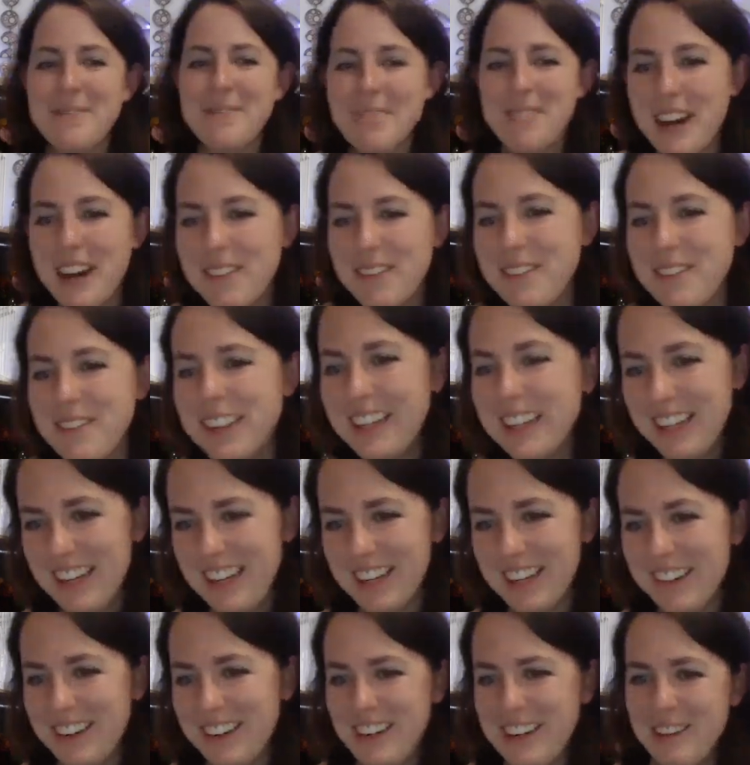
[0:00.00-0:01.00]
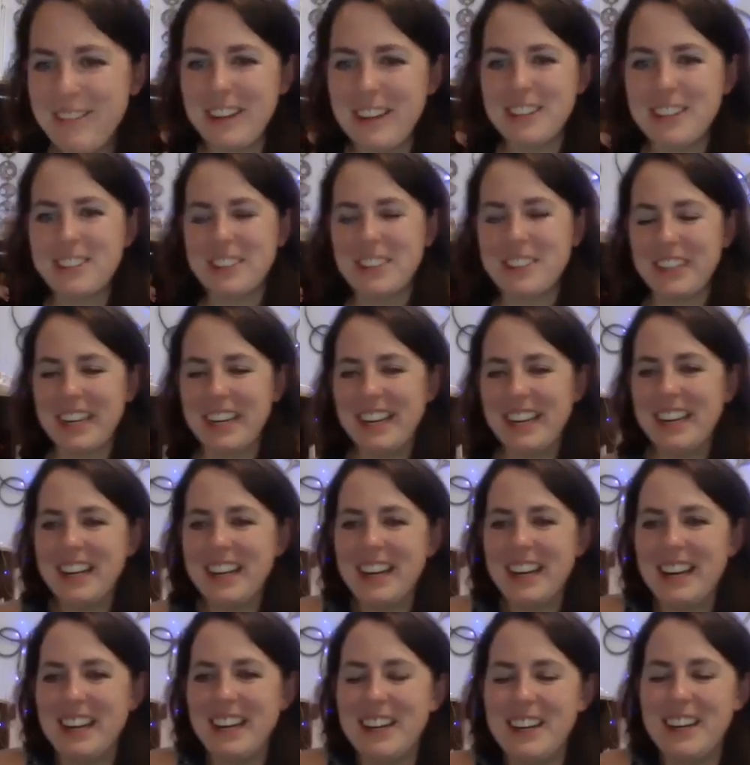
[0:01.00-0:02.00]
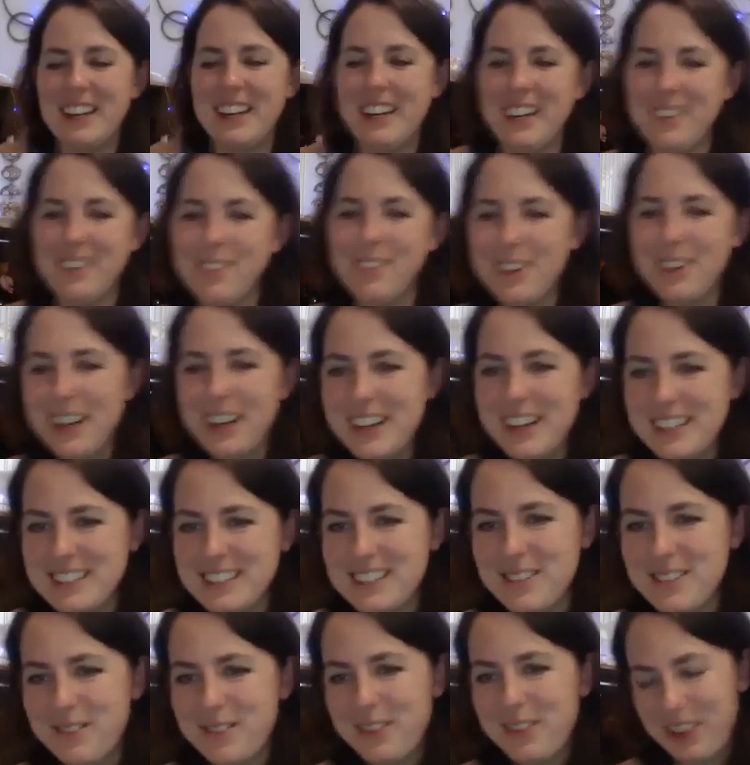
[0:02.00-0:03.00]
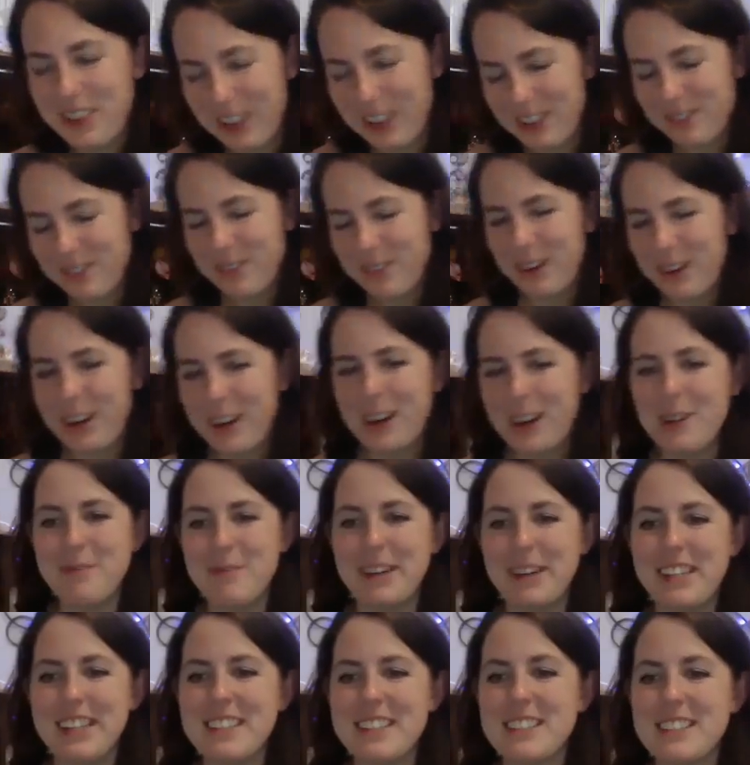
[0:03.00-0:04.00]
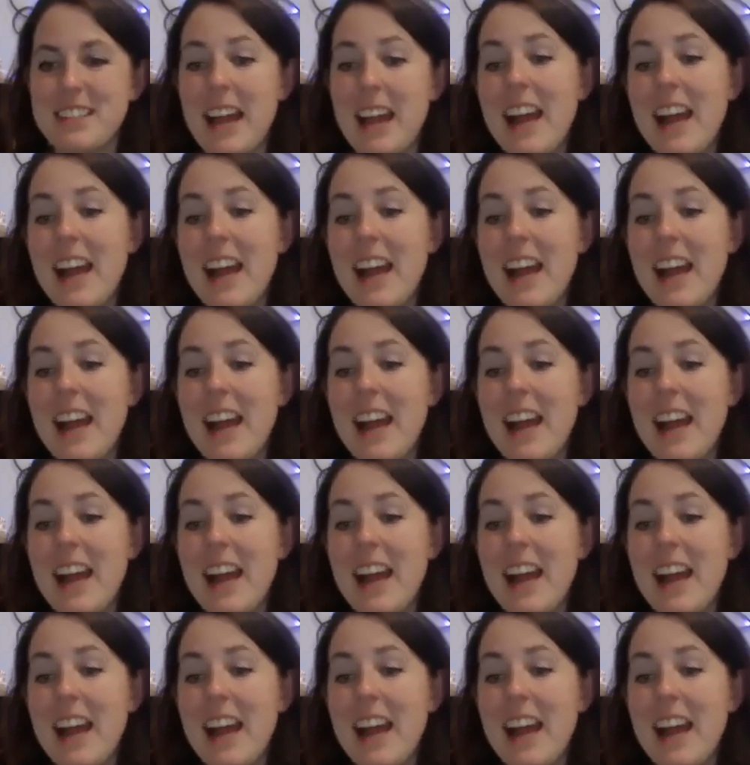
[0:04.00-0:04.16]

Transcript: But yeah, green aventurine is good for abundance,